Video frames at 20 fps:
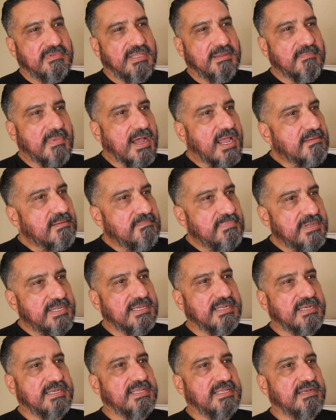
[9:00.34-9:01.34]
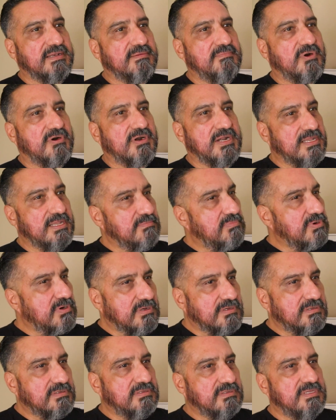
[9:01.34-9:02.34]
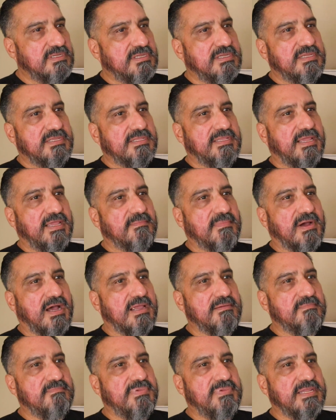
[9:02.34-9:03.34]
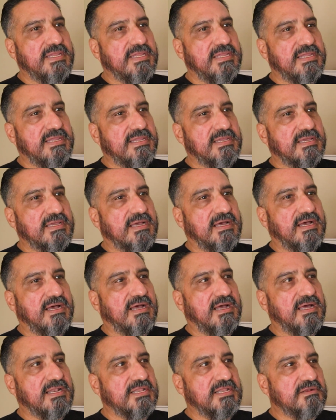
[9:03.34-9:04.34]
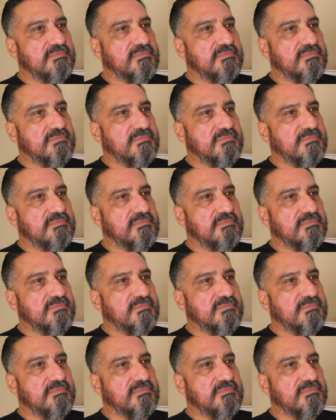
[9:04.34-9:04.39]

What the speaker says: They might be a little more liberal, they might be a